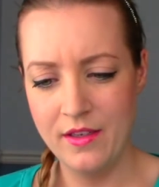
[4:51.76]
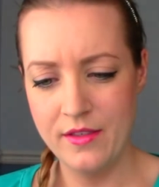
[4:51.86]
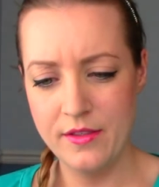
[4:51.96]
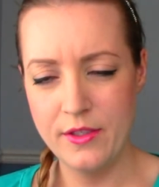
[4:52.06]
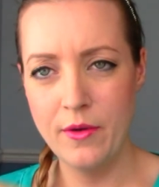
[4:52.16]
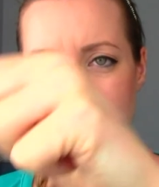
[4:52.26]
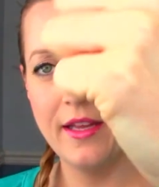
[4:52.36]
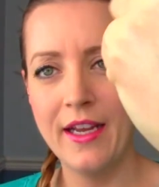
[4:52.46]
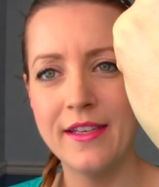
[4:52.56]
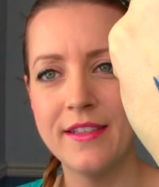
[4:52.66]
So, and
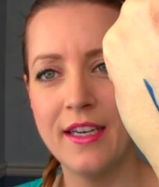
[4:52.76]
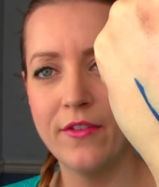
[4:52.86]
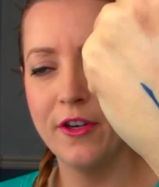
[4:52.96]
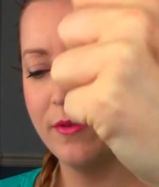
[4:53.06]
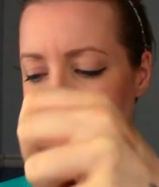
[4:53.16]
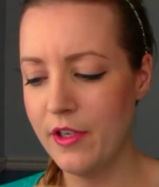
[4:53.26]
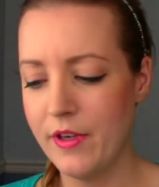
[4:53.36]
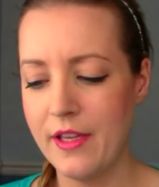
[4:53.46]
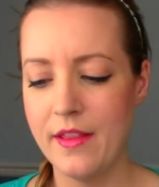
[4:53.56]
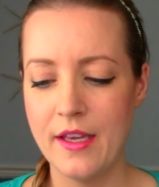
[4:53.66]
like I said, I've heard really
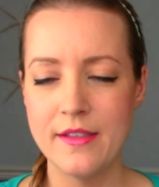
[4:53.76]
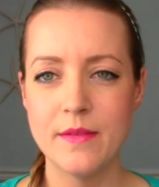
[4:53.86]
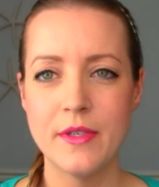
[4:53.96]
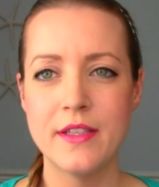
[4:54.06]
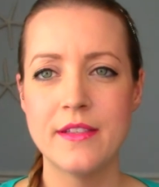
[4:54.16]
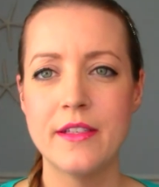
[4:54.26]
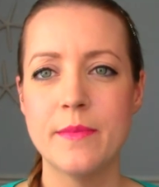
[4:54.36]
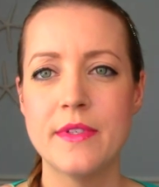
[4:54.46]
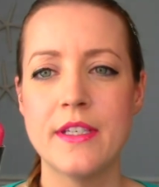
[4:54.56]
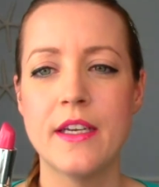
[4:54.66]
great things about this
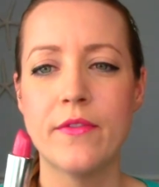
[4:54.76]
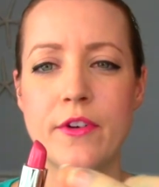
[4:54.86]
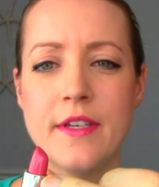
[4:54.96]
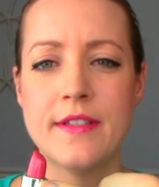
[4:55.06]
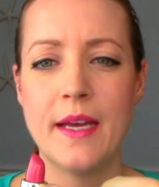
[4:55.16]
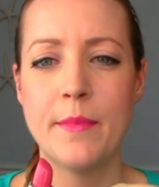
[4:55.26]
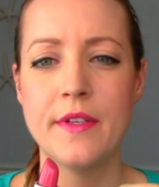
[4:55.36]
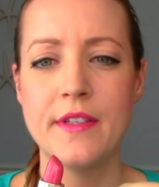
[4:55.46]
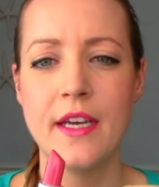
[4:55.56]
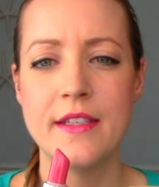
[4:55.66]
lipstick. For a sample
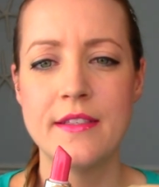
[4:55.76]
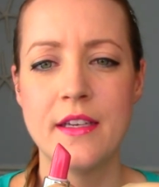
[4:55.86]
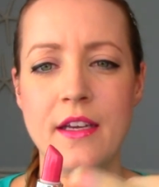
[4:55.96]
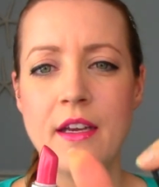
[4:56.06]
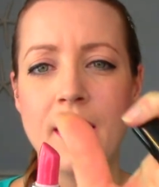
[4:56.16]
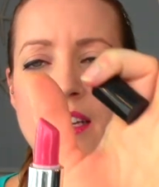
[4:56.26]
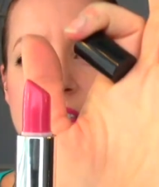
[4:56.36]
size, it's